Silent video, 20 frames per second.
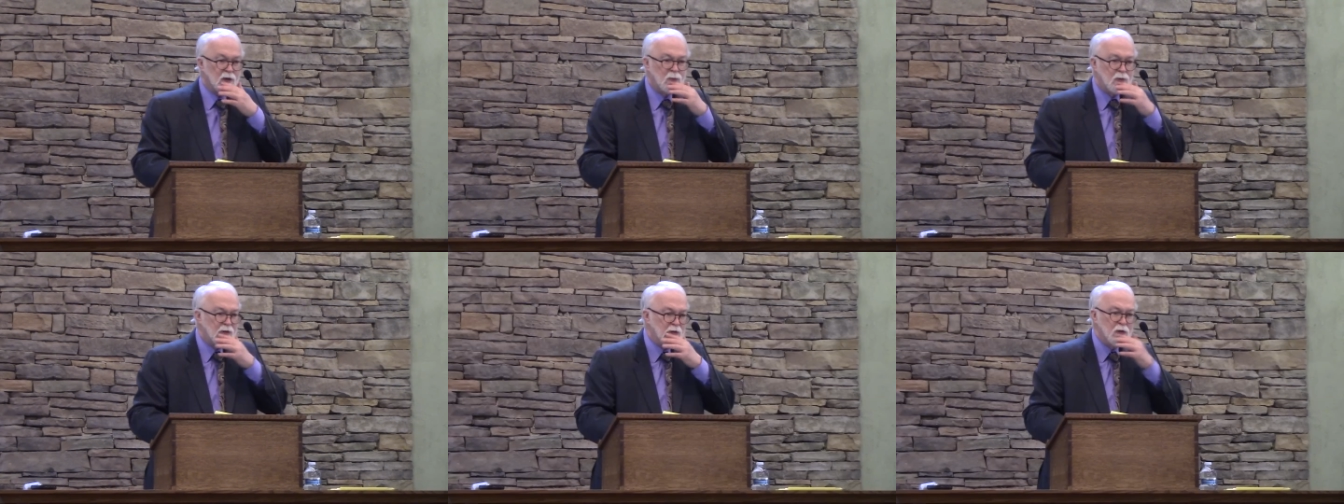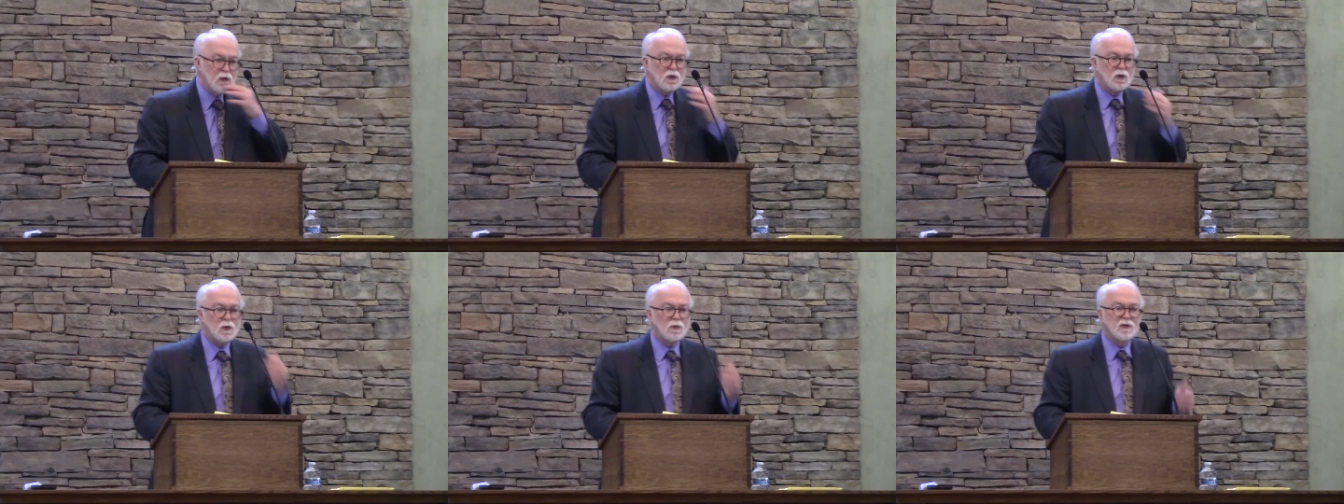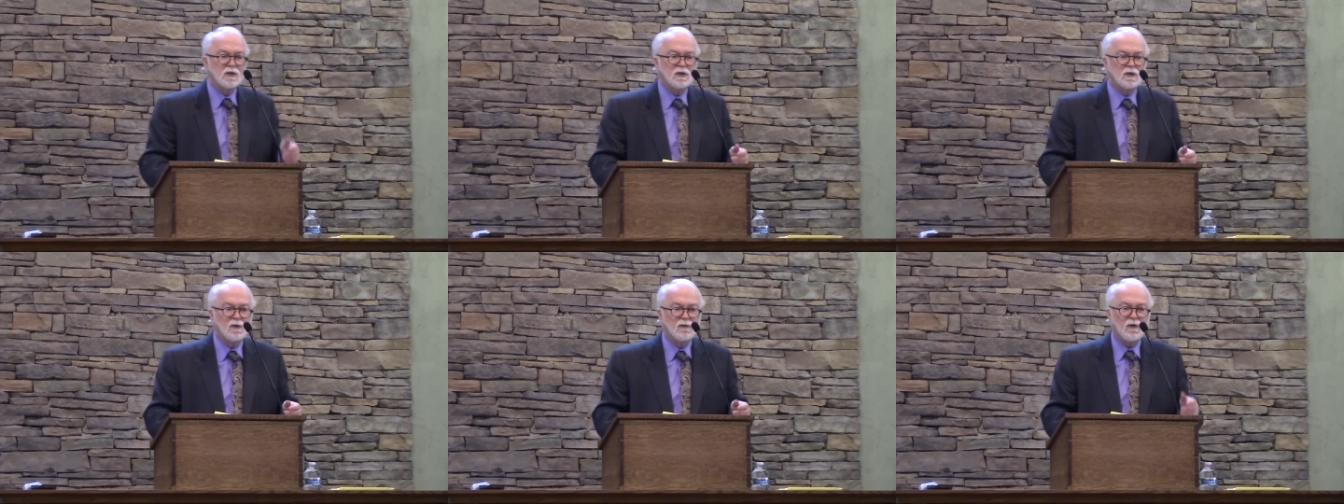So when
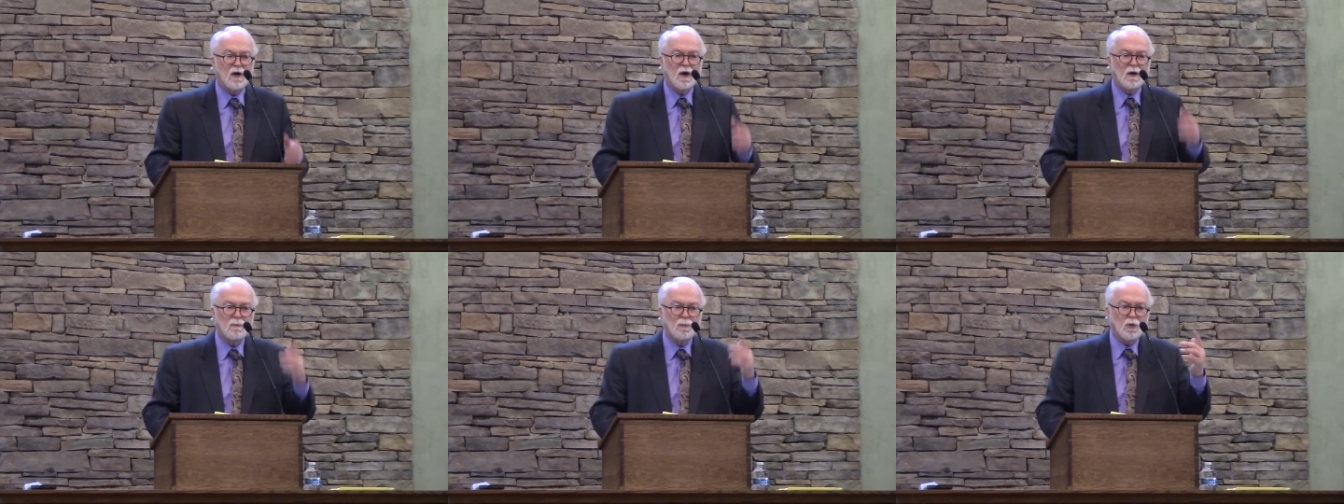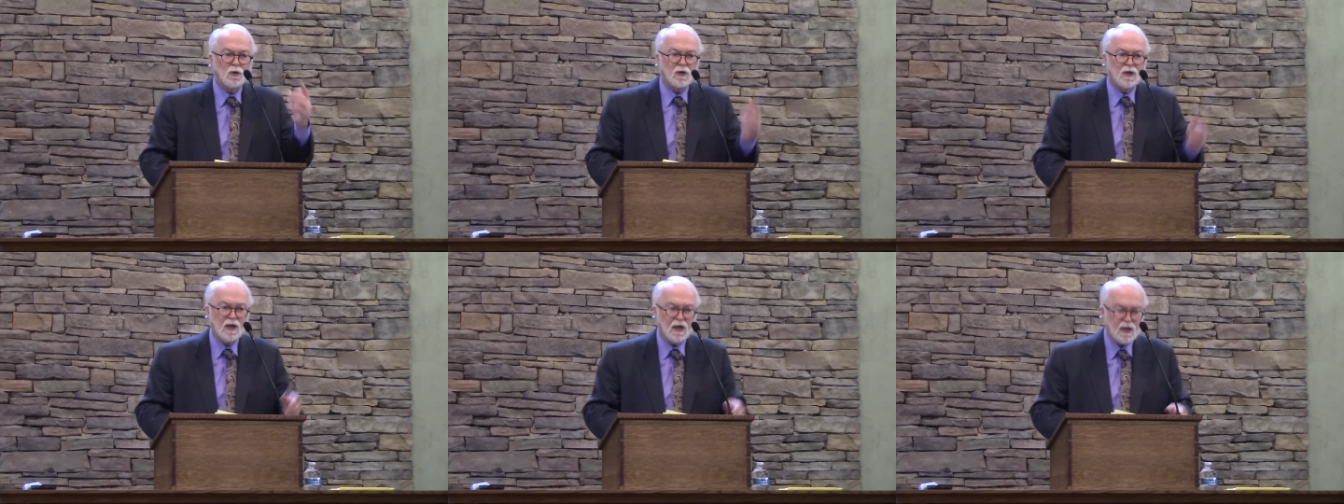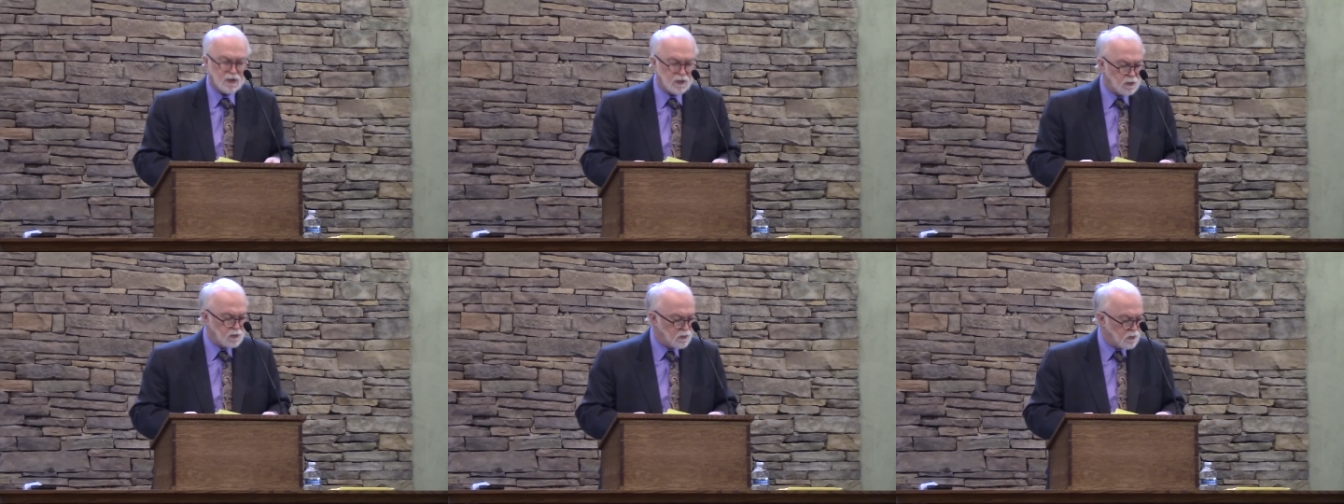Luther was in the Wartburg
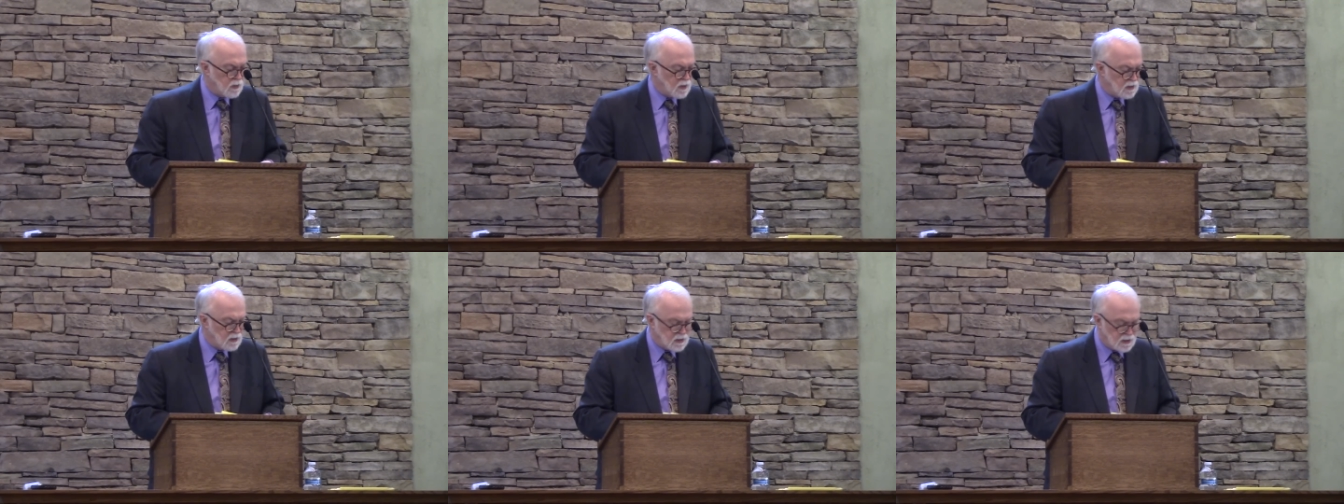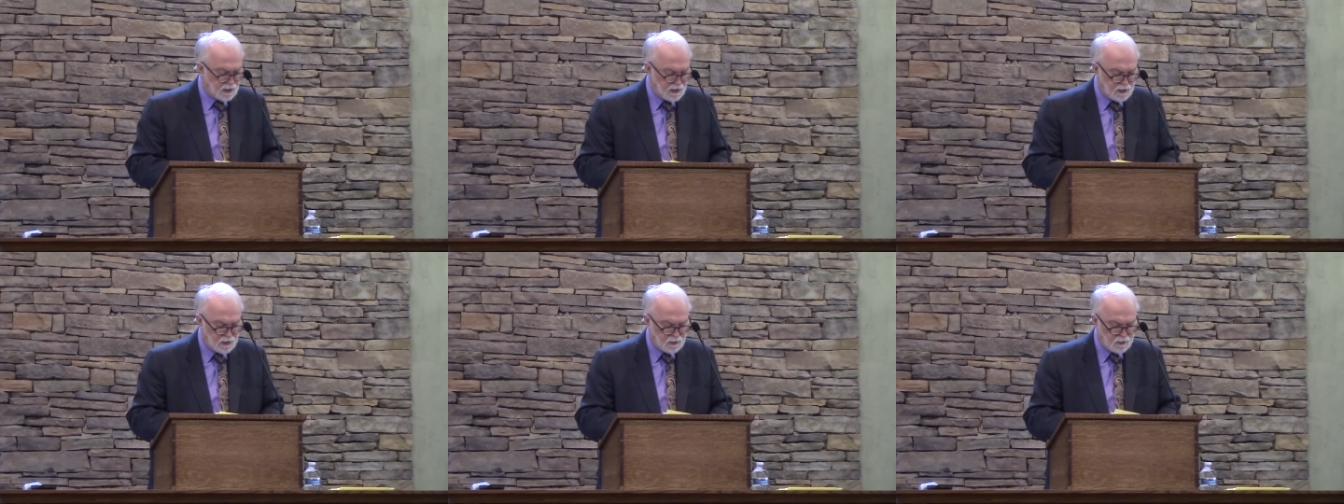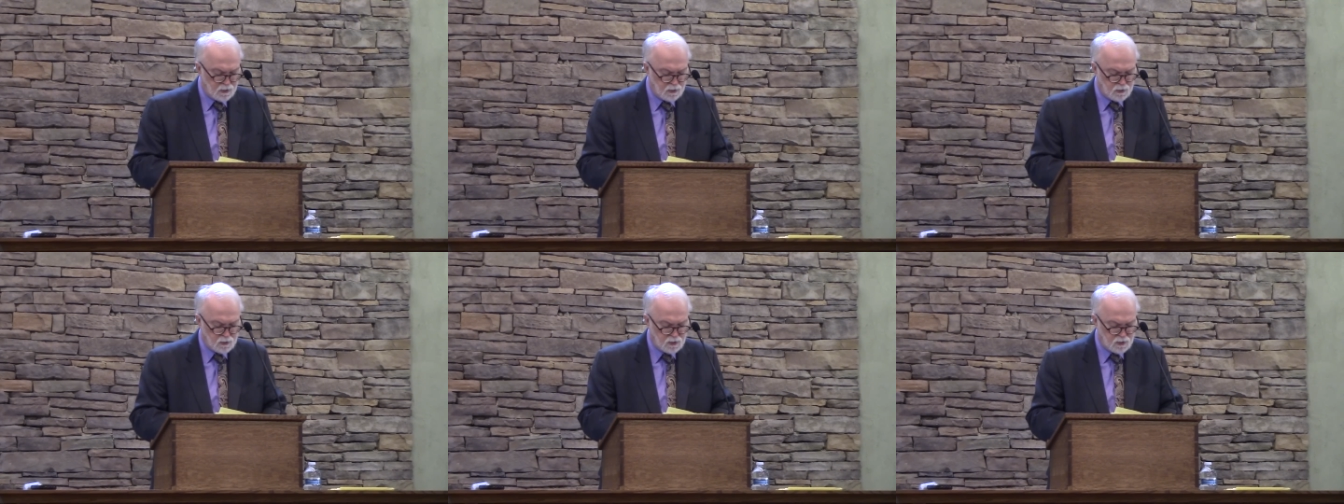Castle translating